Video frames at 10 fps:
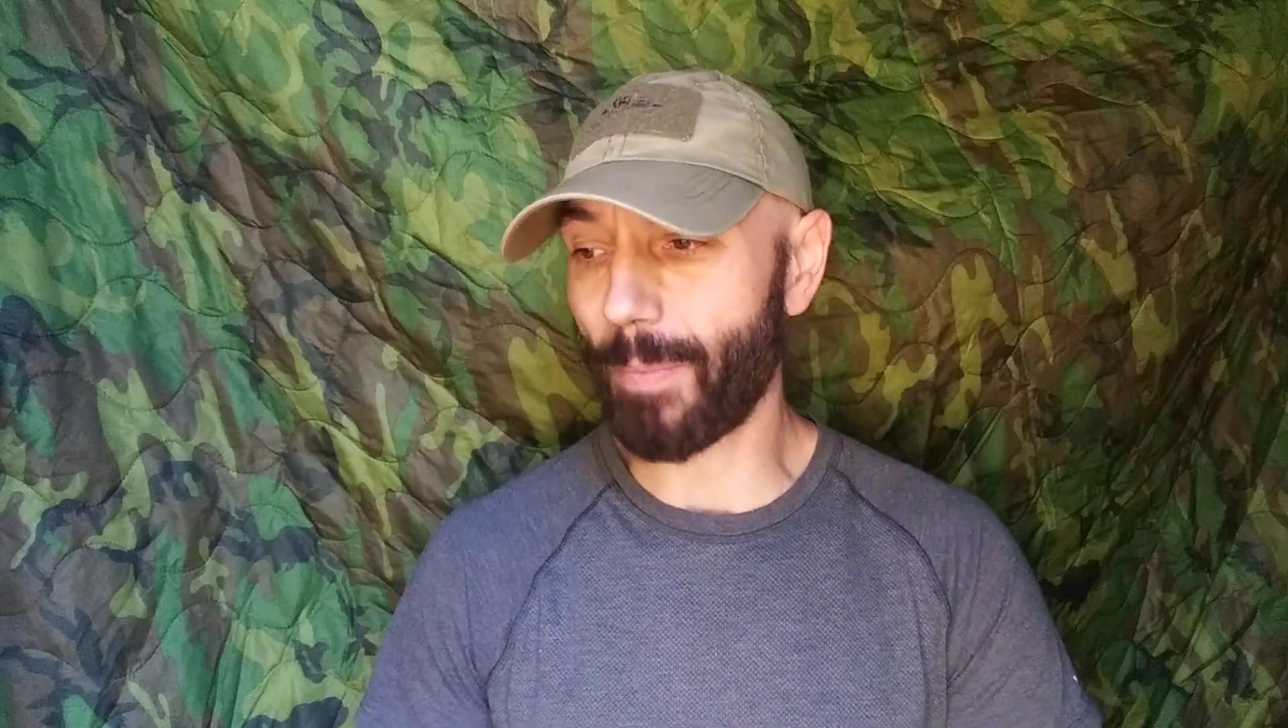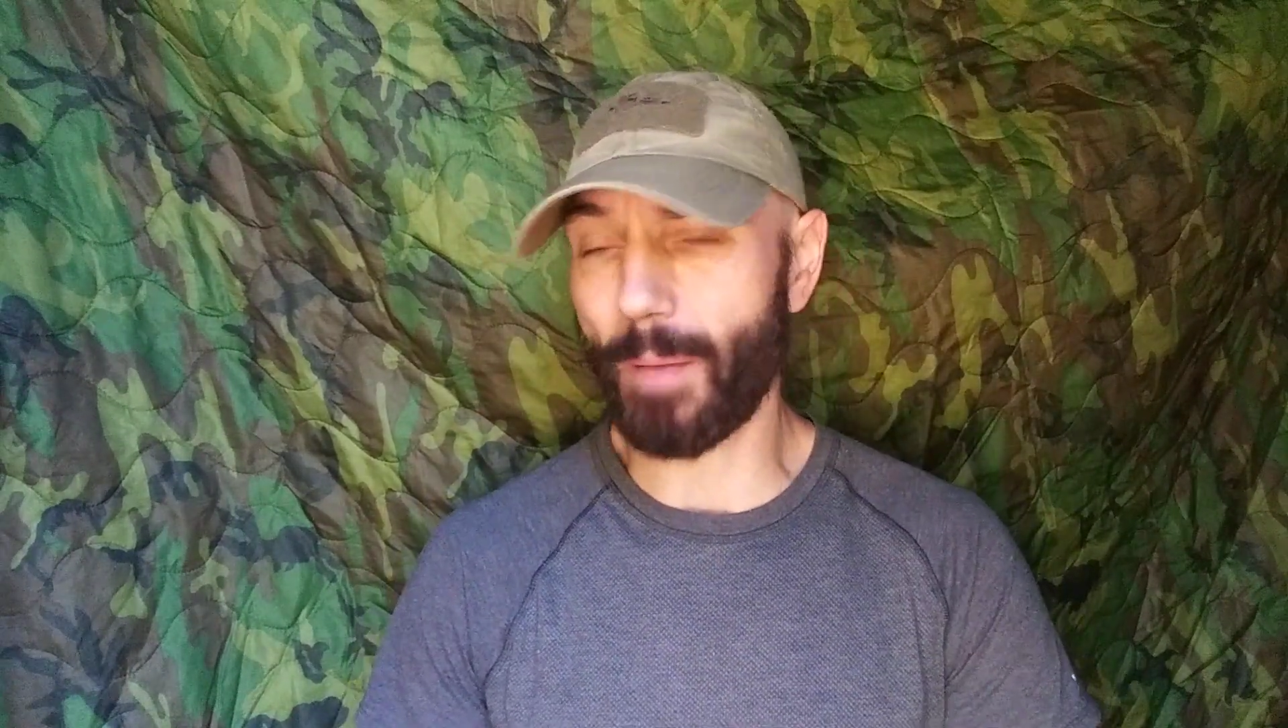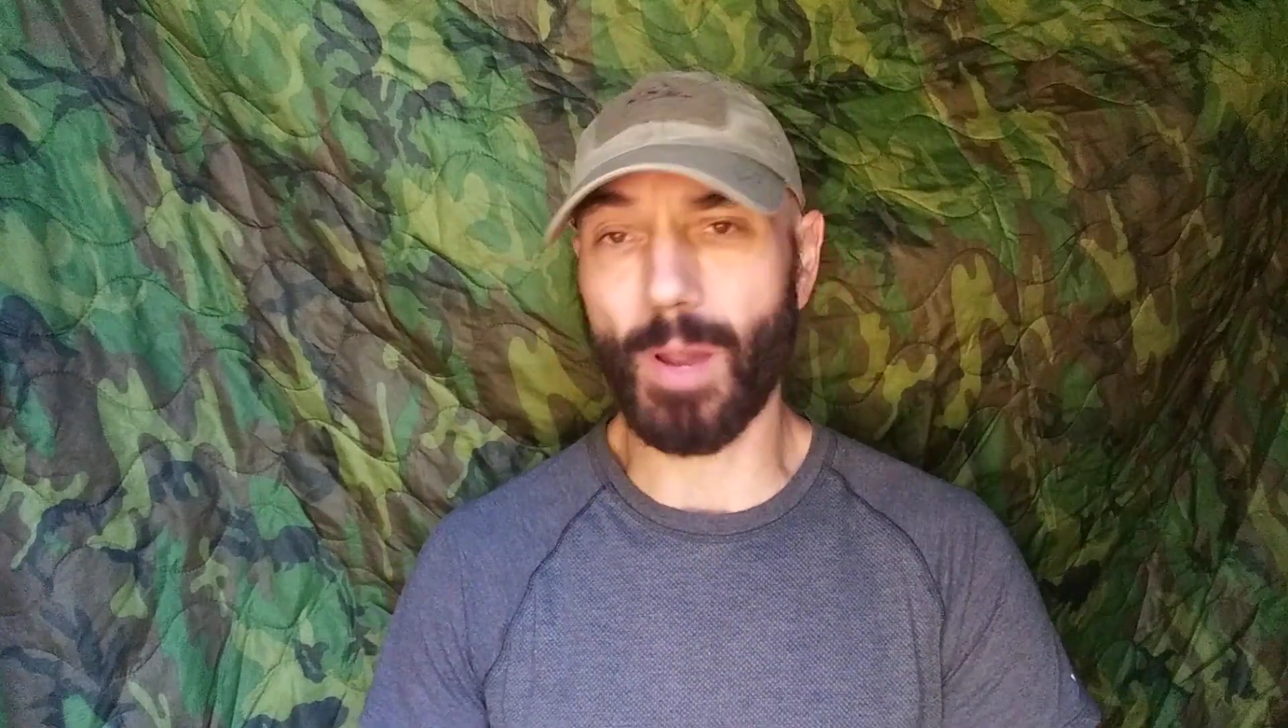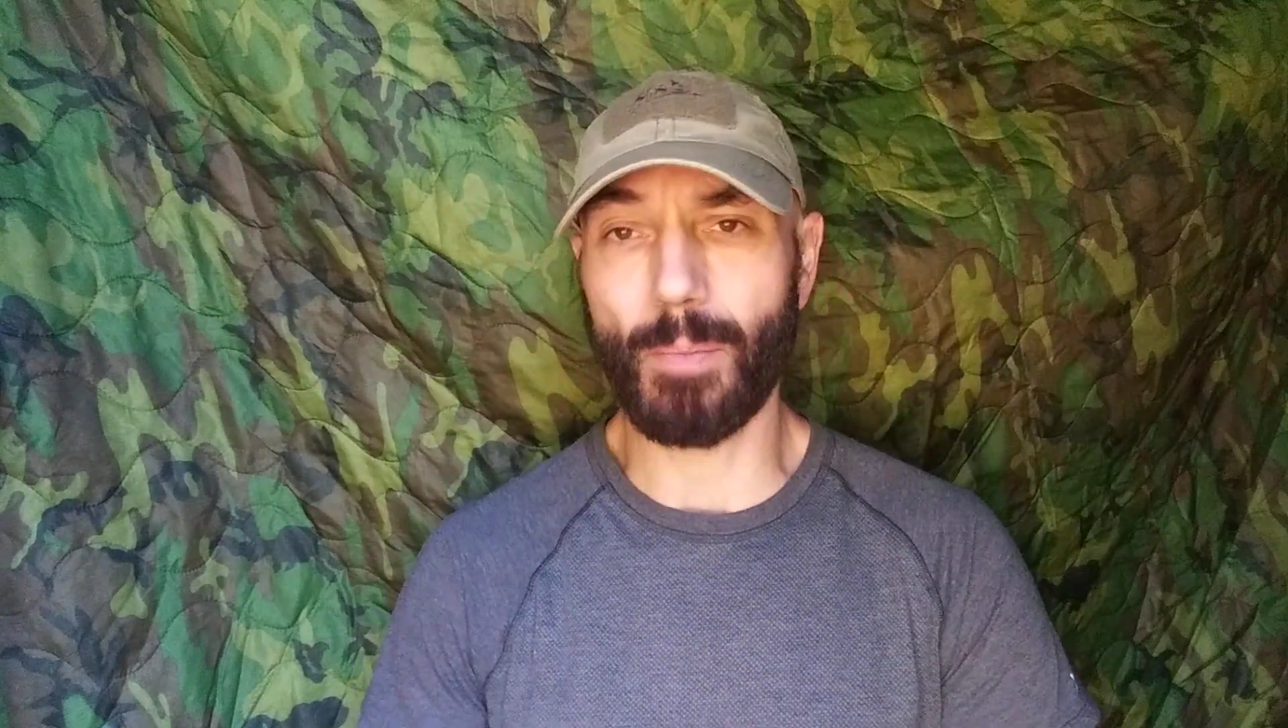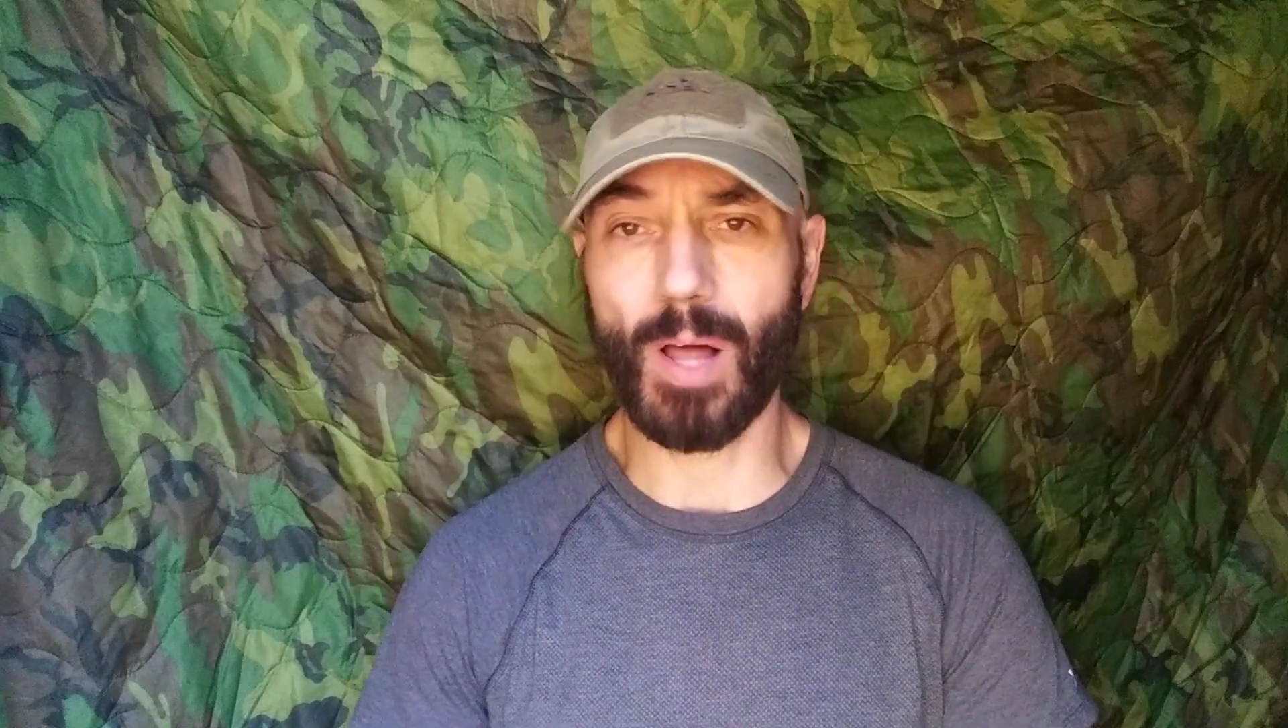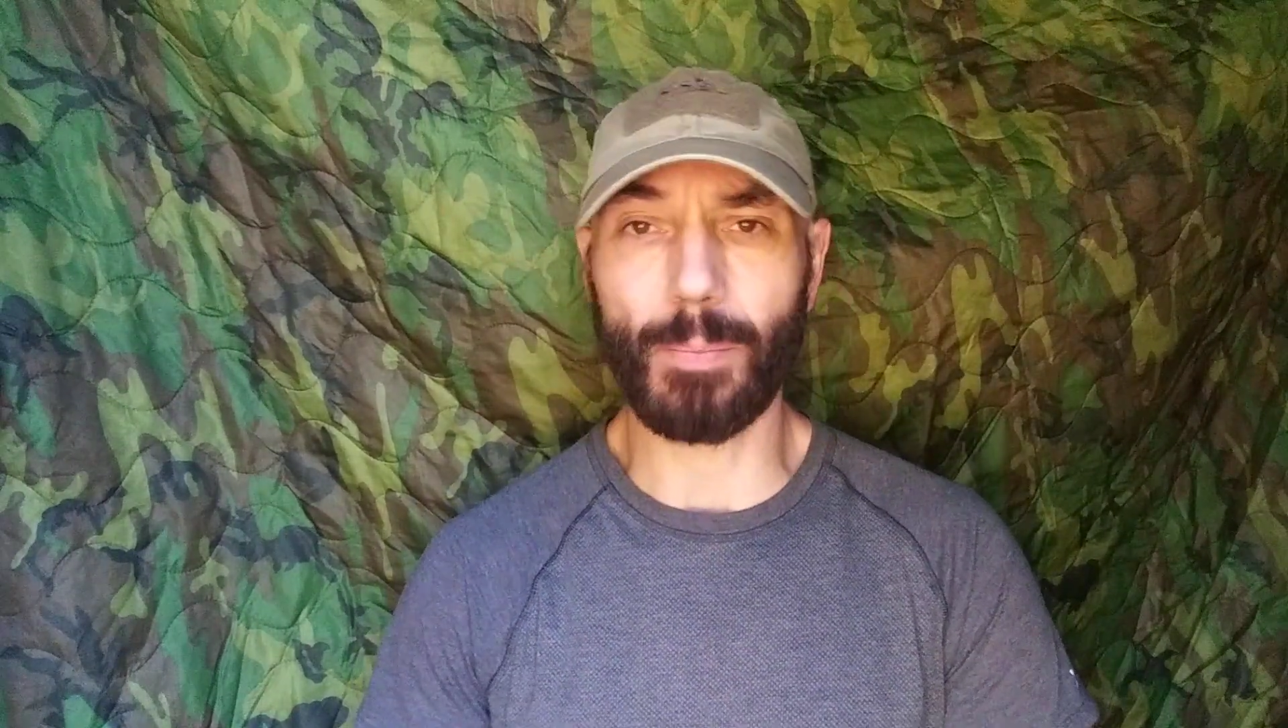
blah, blah, blah,